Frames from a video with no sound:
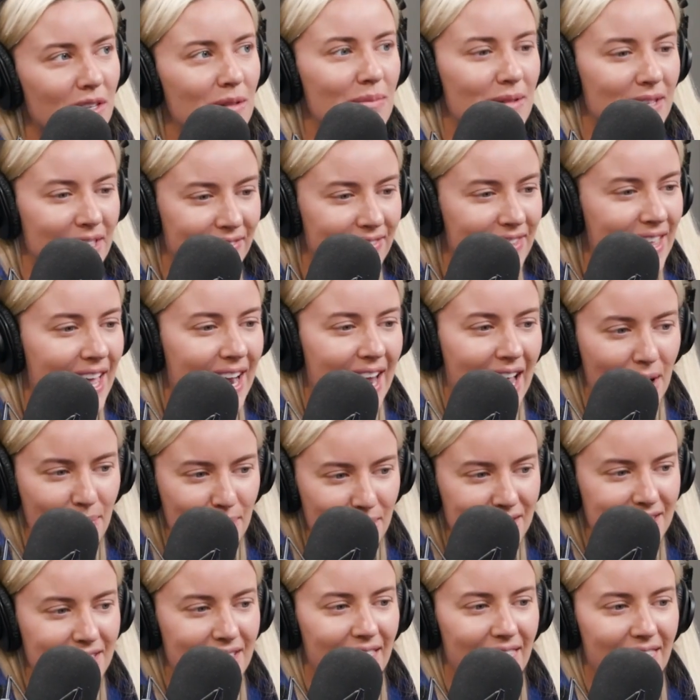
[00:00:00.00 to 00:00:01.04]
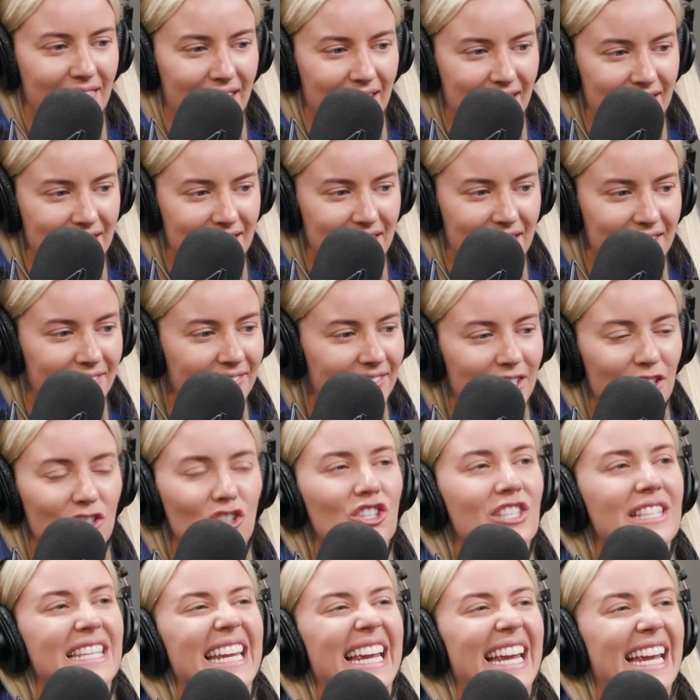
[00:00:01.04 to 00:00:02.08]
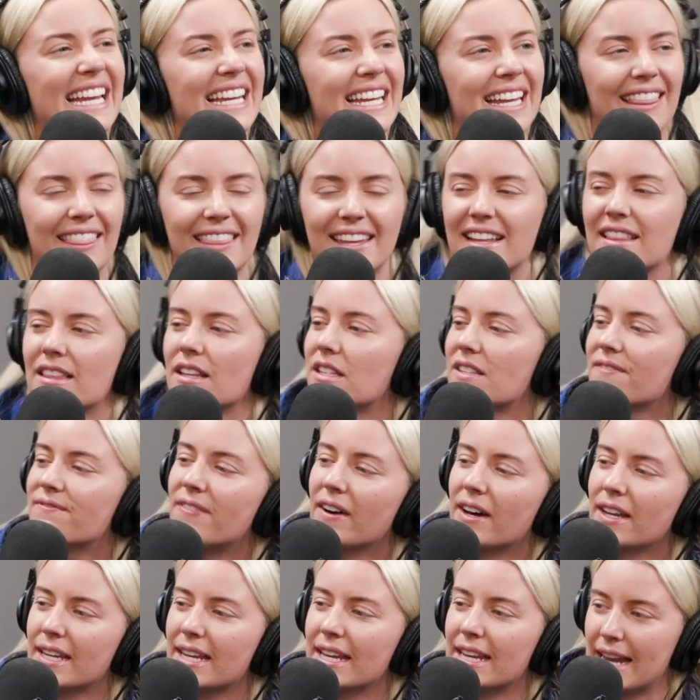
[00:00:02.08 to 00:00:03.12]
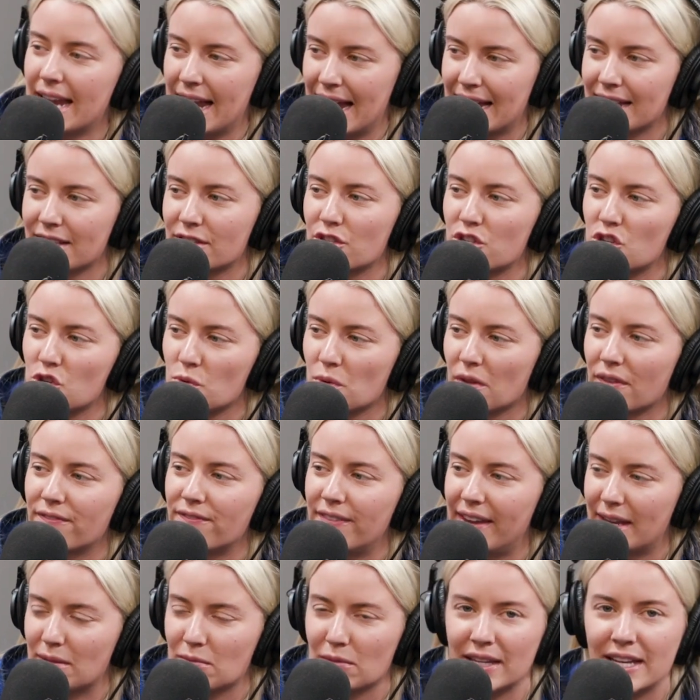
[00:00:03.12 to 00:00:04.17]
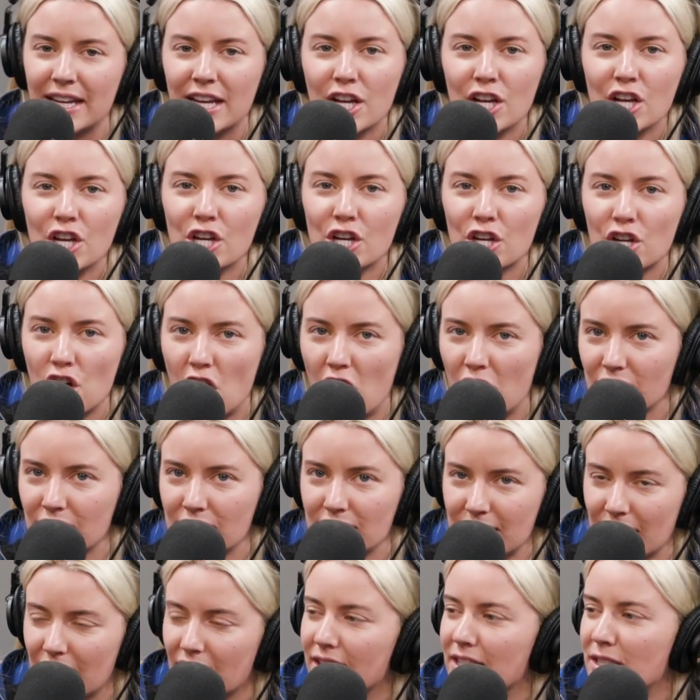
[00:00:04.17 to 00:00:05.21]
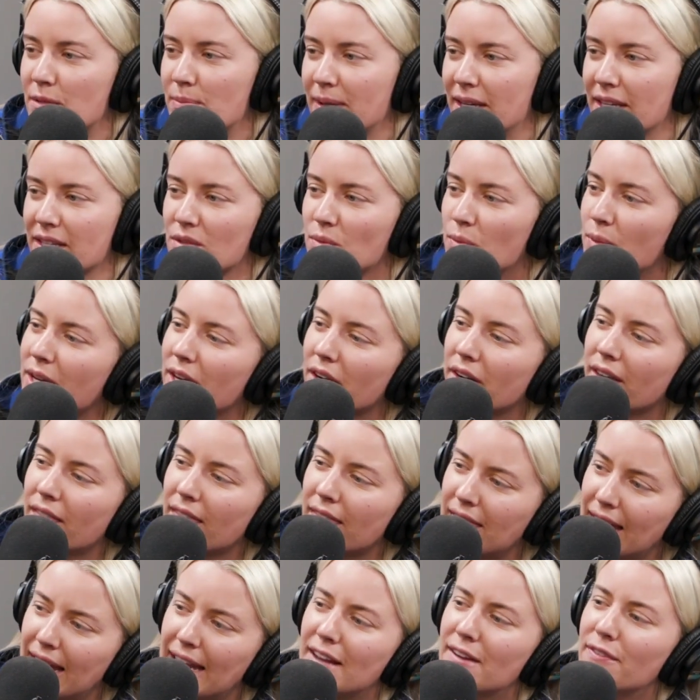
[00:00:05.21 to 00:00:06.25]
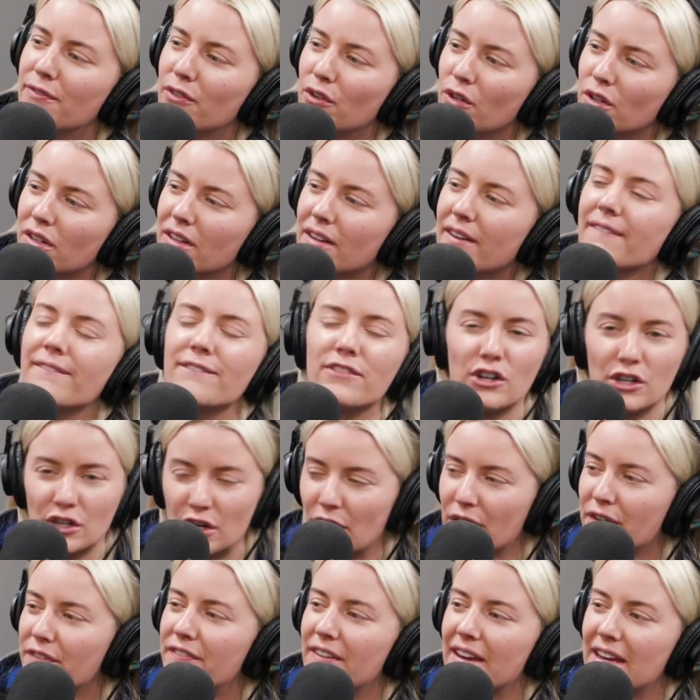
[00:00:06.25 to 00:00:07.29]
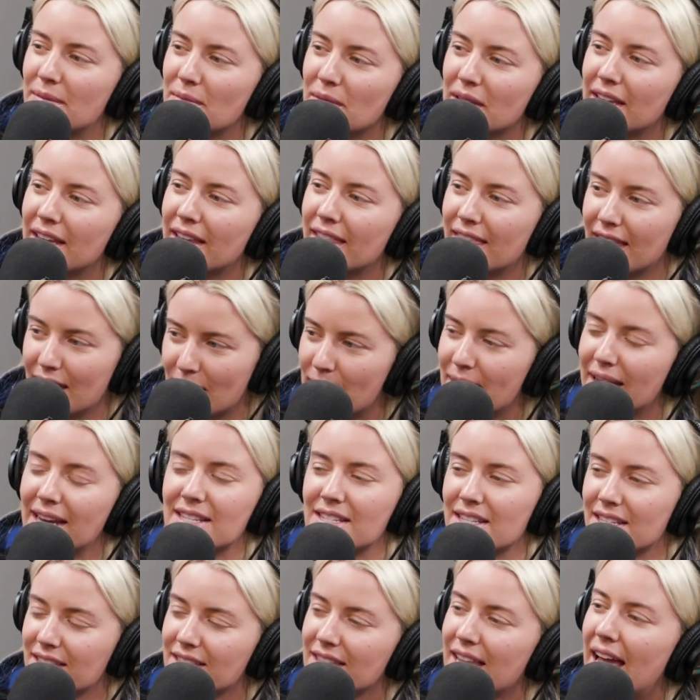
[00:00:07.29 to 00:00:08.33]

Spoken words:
But if that happens at Thanksgiving, just anything that's funny and it has to do with family, call and tell us because we are thankful for our family that makes us